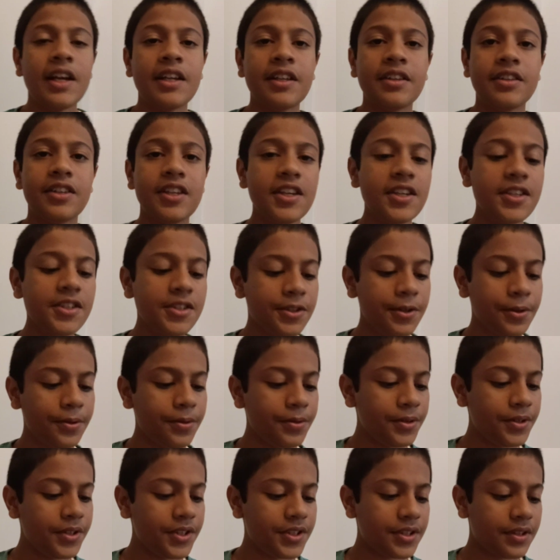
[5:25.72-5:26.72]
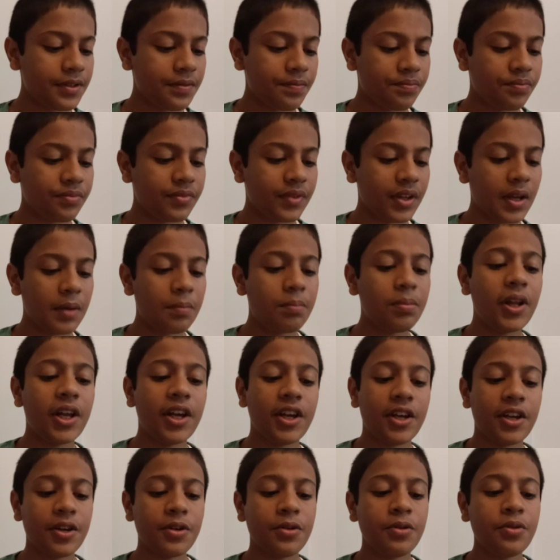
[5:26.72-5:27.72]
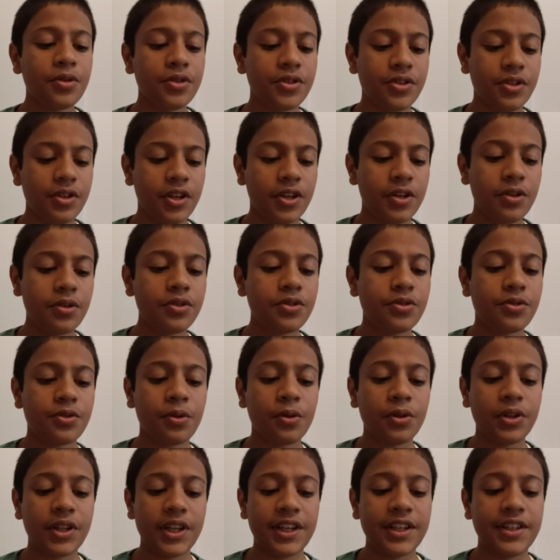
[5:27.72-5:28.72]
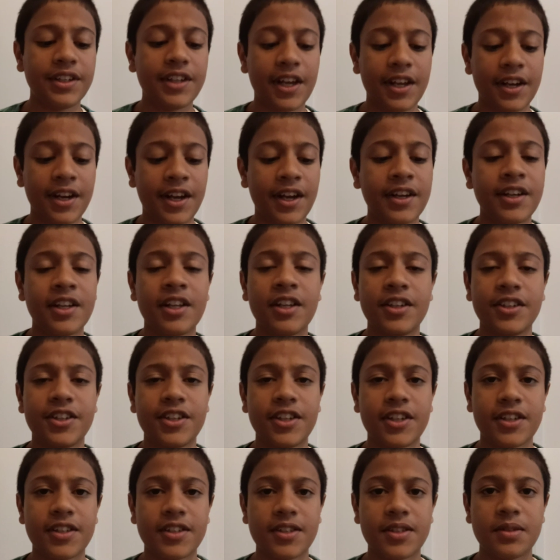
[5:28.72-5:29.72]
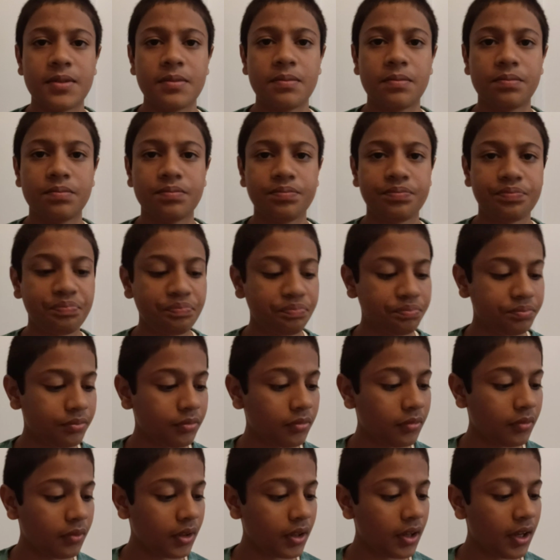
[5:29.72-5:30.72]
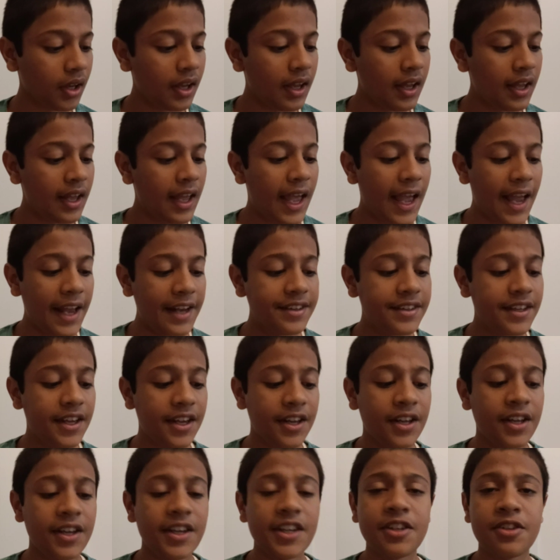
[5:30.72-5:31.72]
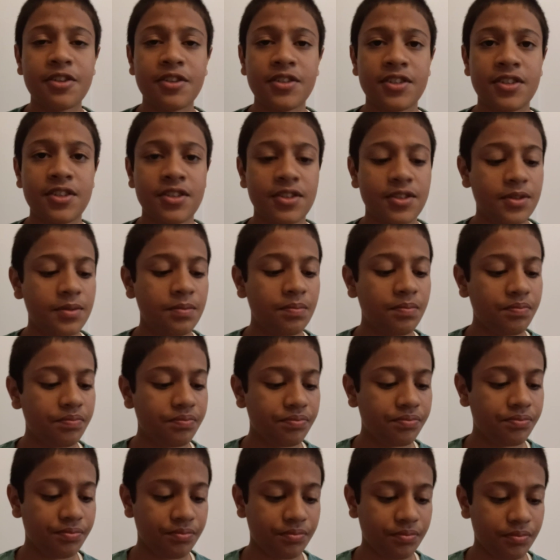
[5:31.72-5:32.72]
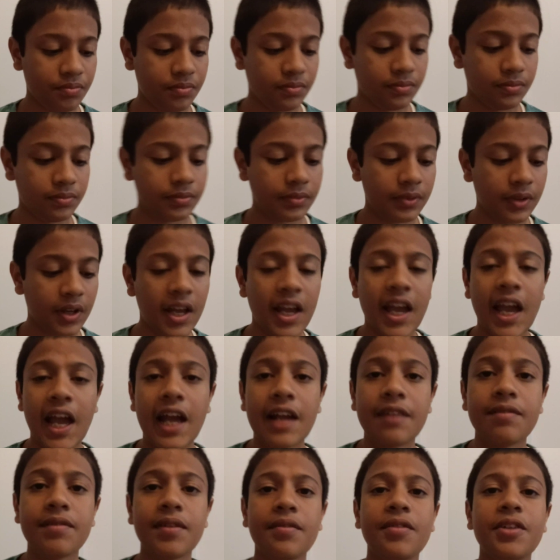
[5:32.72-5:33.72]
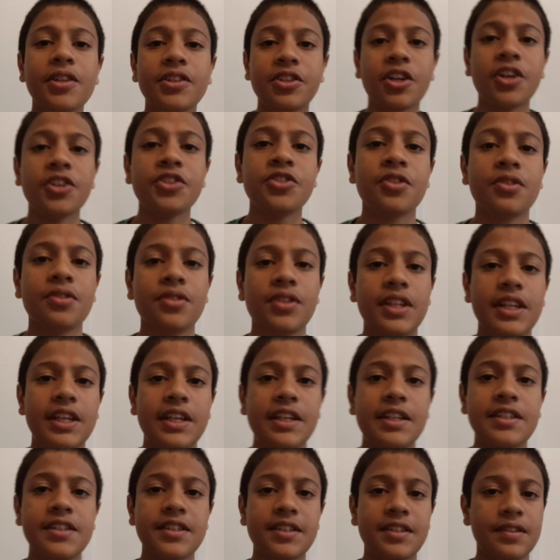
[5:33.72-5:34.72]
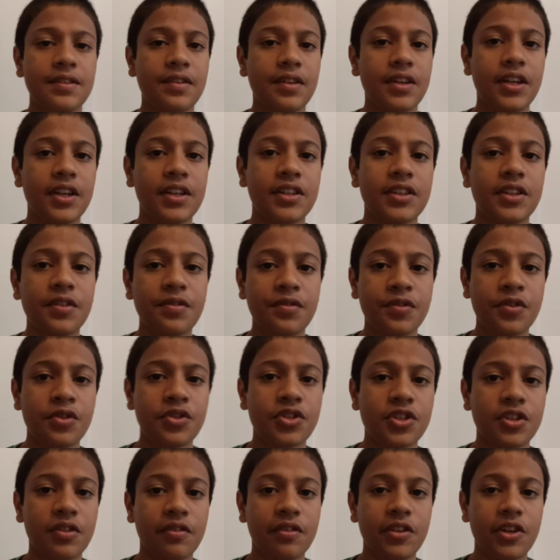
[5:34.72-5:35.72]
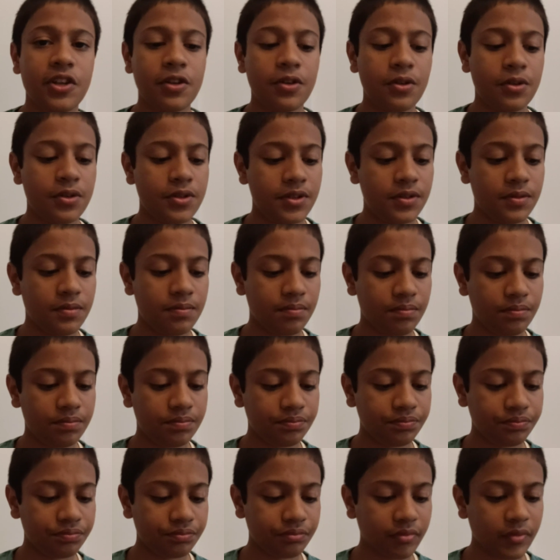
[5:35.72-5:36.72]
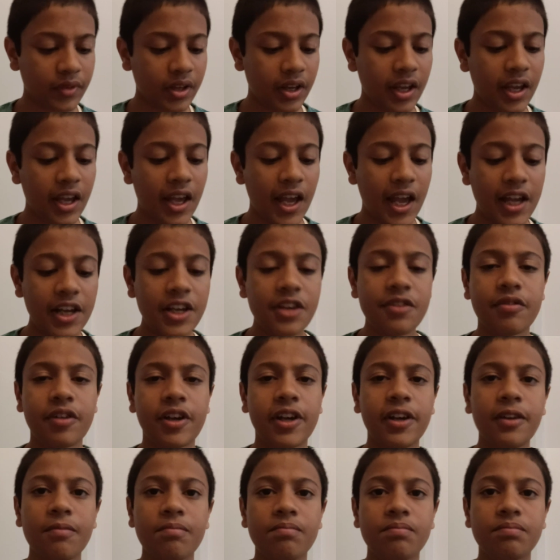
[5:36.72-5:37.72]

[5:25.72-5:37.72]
These tools play a huge role in data analytics and data ecosystem, and we will touch on these in the future videos. Anyway,